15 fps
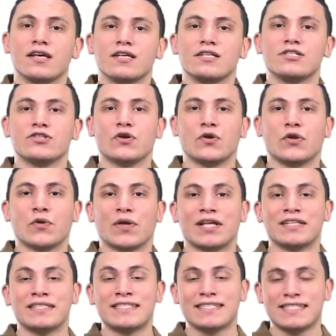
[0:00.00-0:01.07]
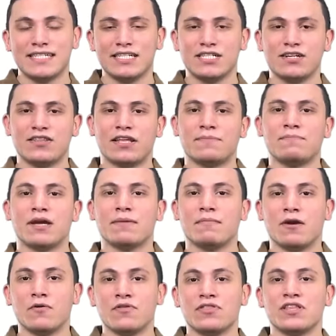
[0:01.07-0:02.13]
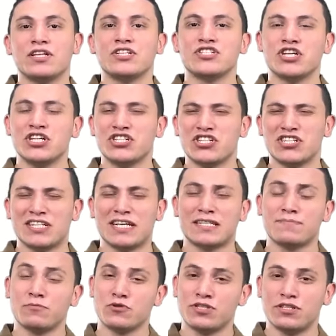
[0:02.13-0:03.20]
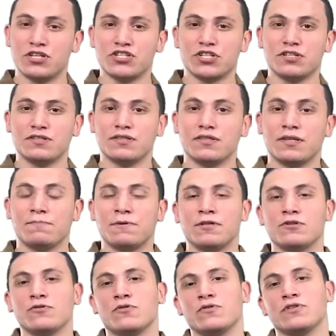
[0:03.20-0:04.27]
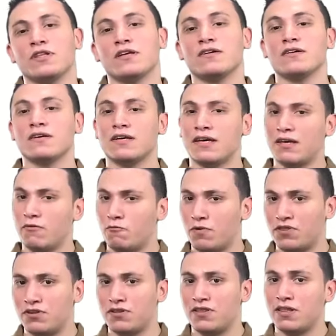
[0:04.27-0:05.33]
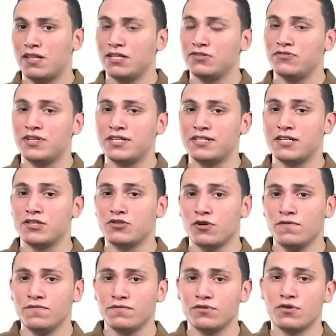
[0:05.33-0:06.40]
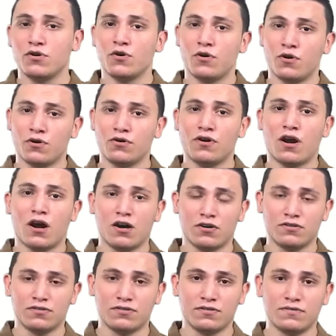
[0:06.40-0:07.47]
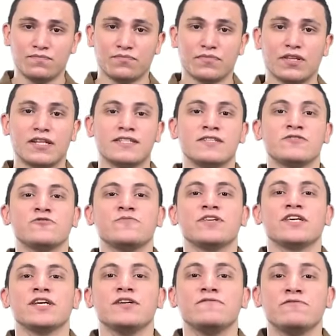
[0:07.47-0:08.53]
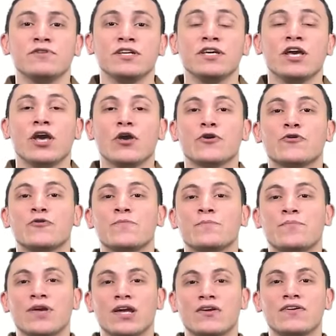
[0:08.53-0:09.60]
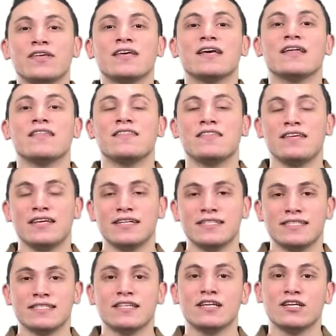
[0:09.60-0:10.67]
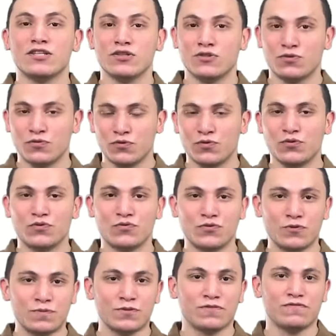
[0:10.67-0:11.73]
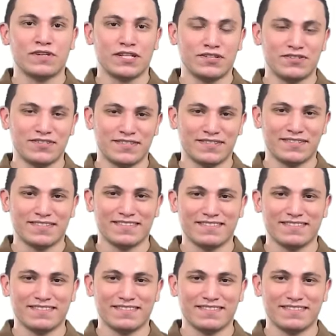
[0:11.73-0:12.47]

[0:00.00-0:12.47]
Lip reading: So you can see here that my mouth changes its position depending on whether the letter is soft or hard. Listen to me carefully, comparing these two groups of letters.